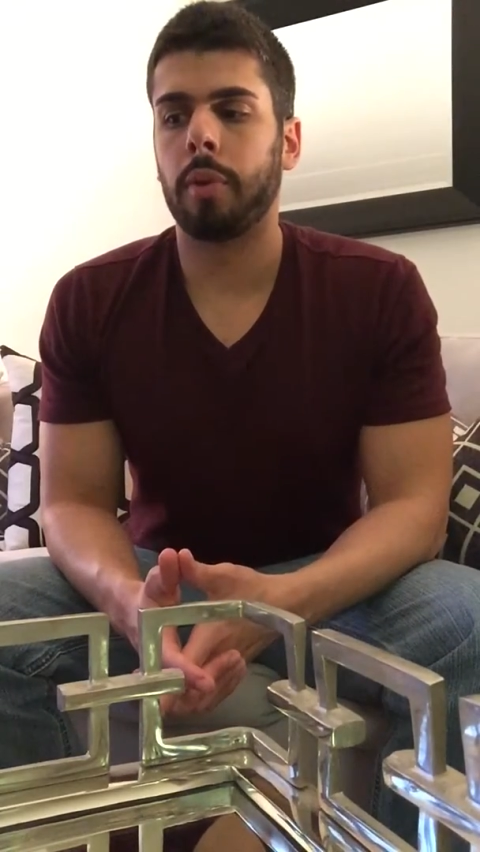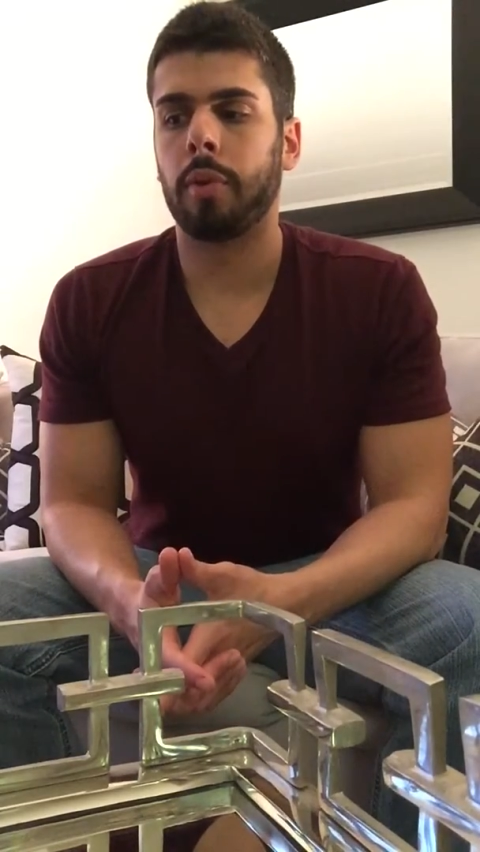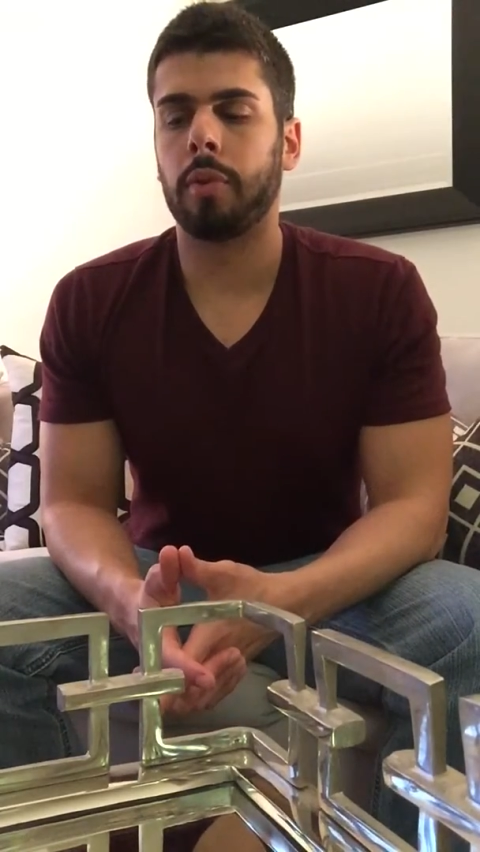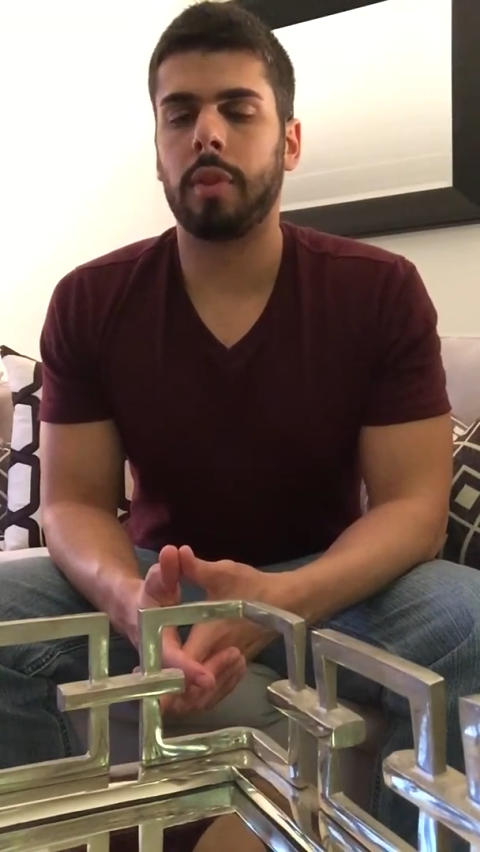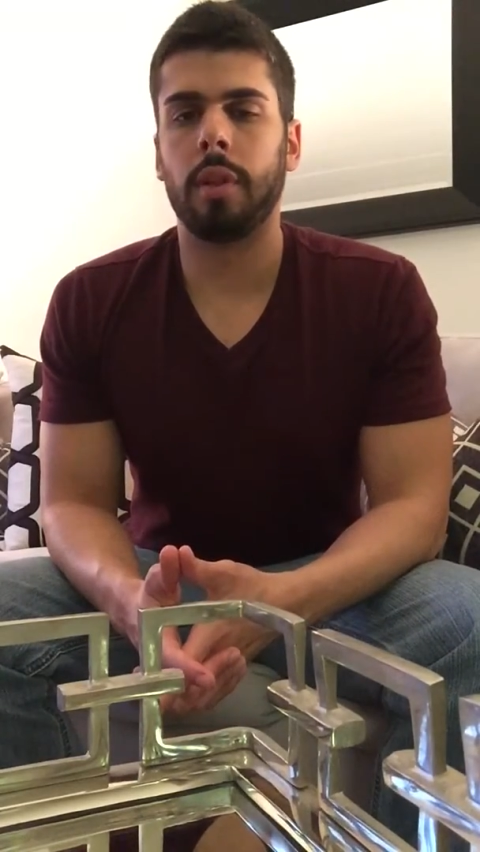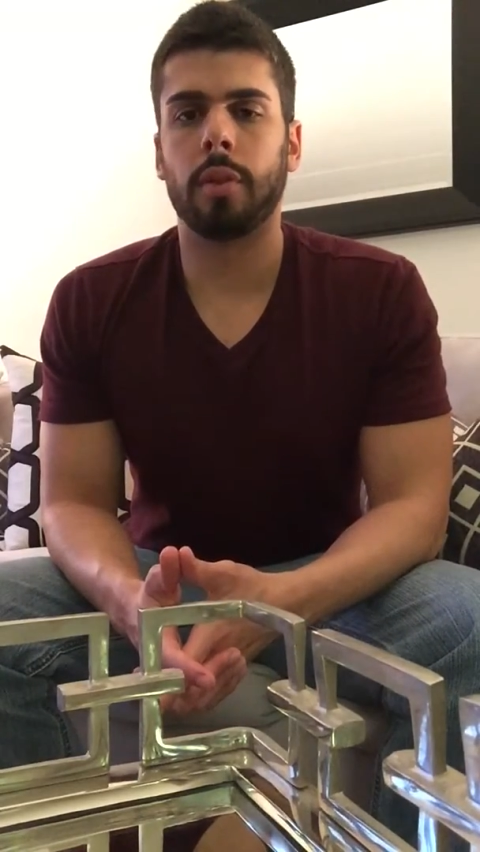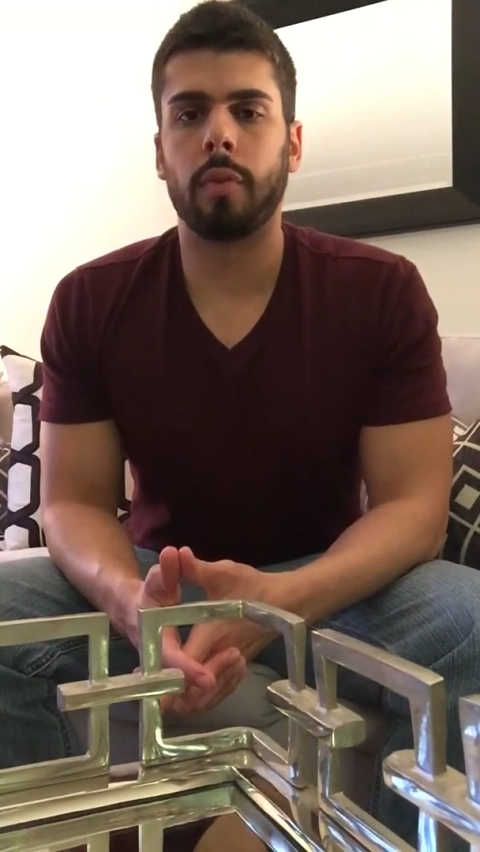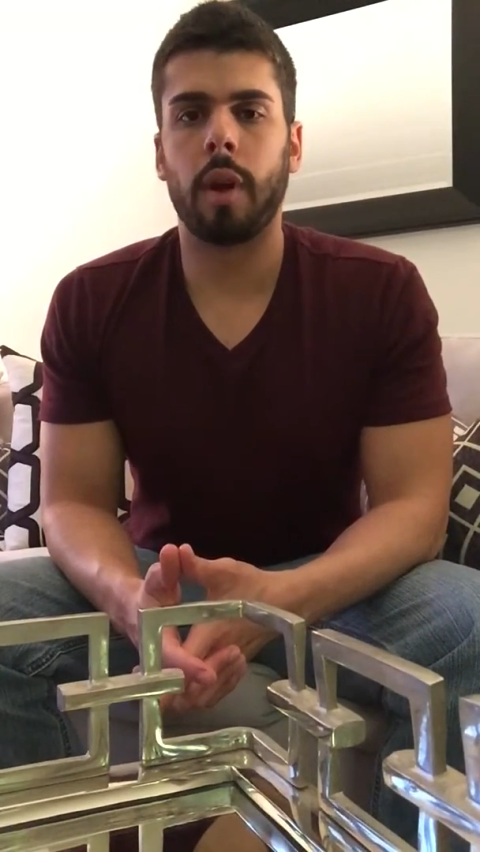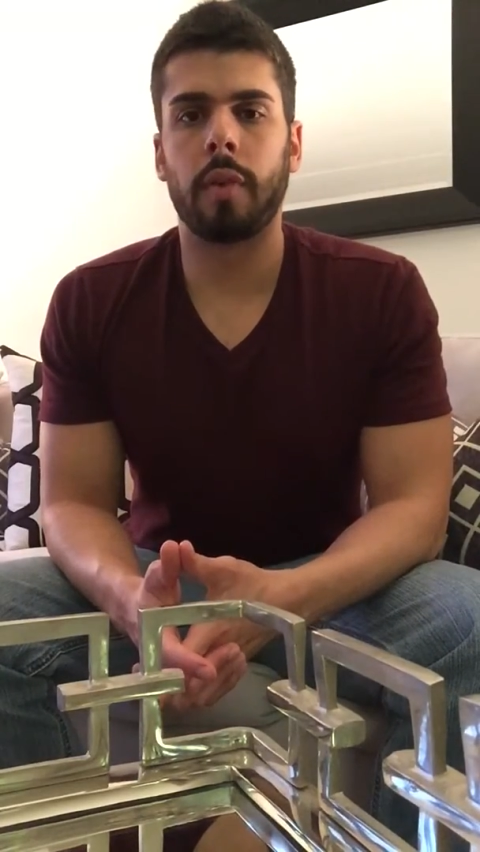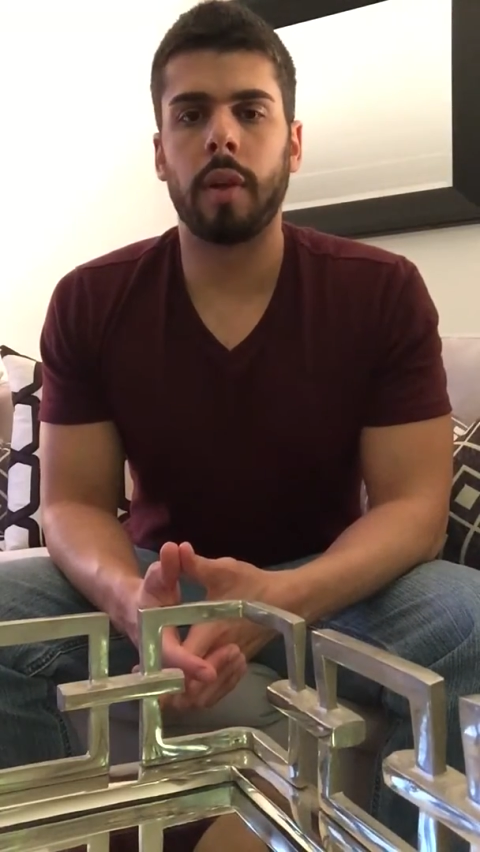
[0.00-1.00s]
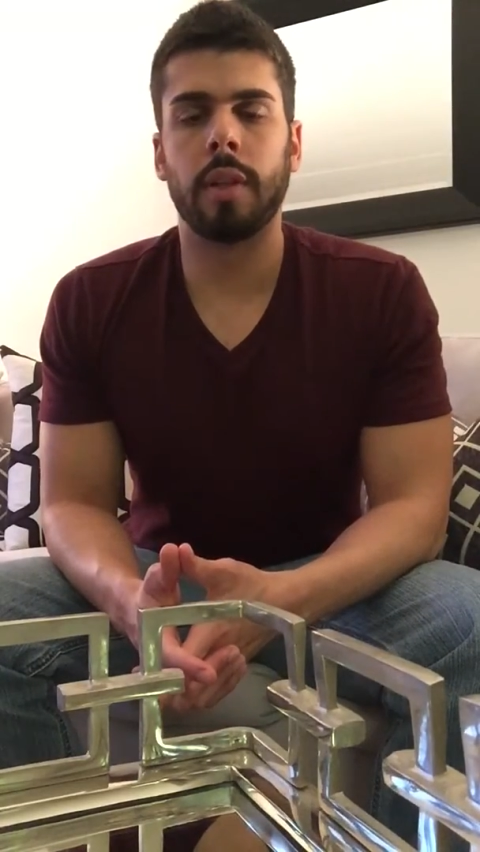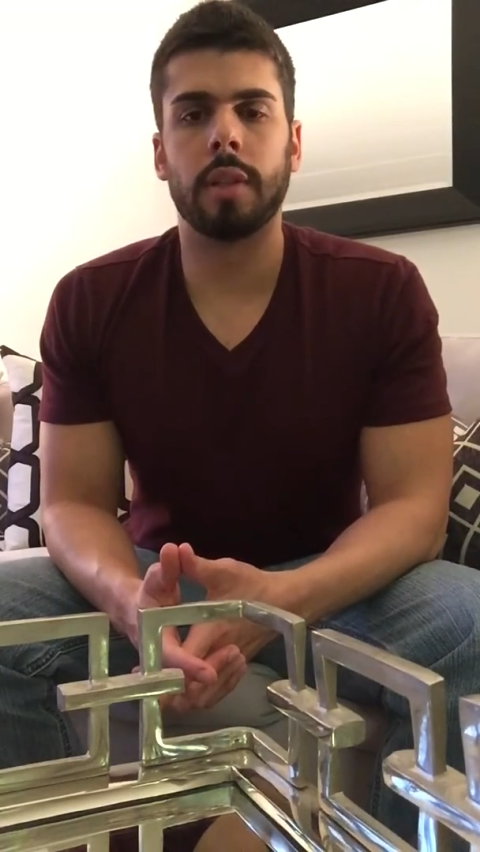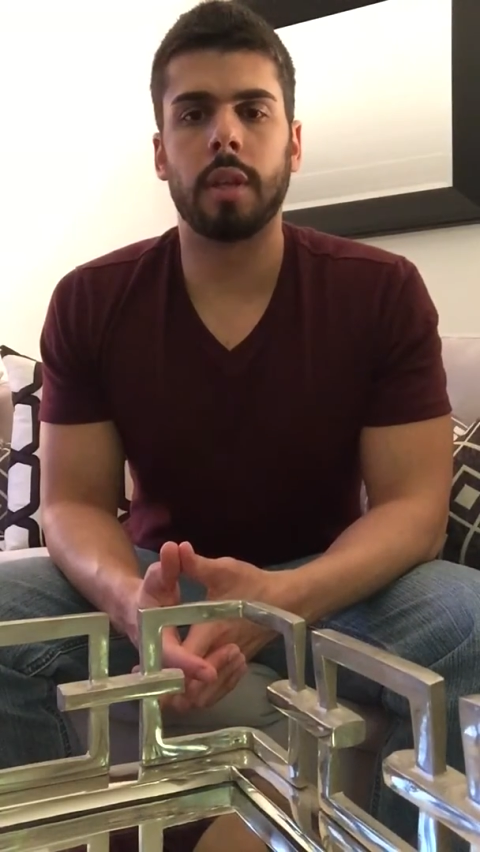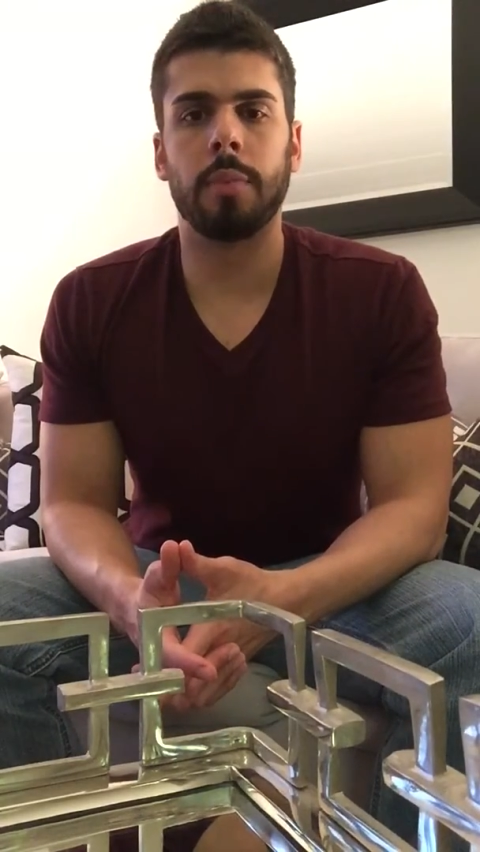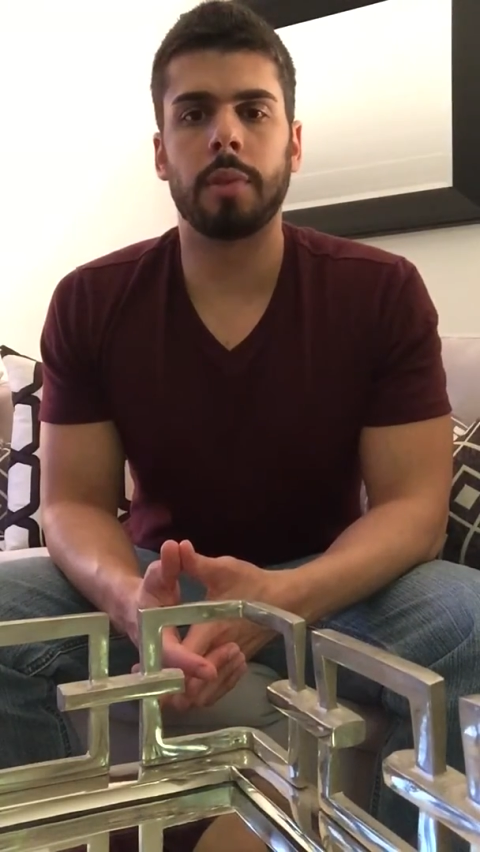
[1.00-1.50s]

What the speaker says: 13th or right around that time,